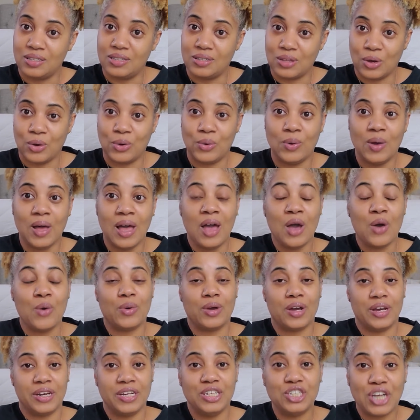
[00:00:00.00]
So we're
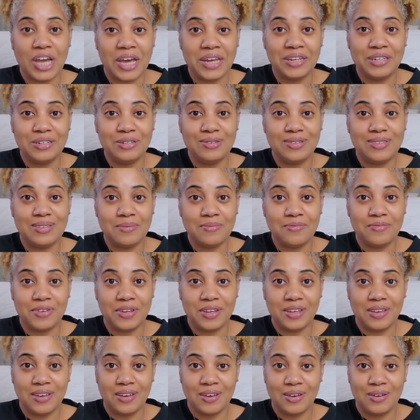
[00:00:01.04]
going to try to do some
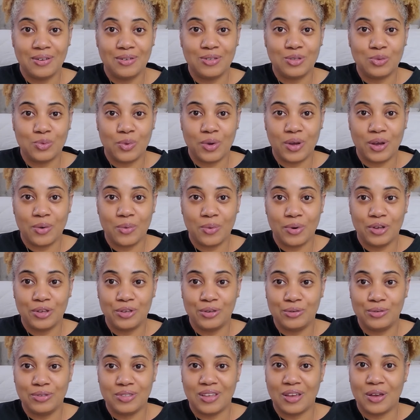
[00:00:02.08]
videos where we're
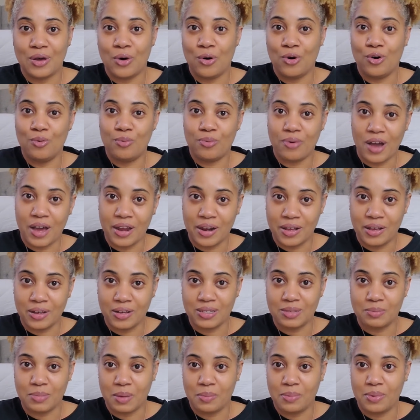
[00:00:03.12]
using old
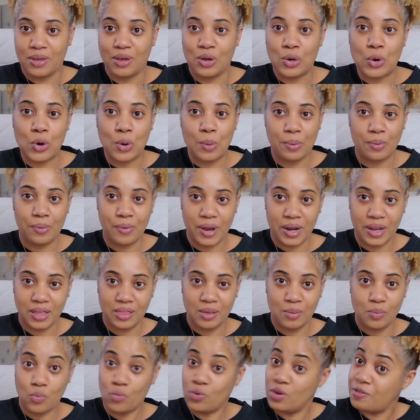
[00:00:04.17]
products, maybe incorporating
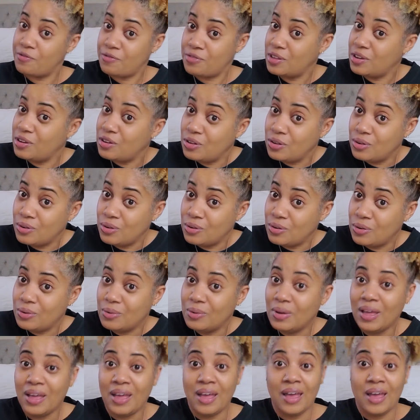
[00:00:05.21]
them with the new.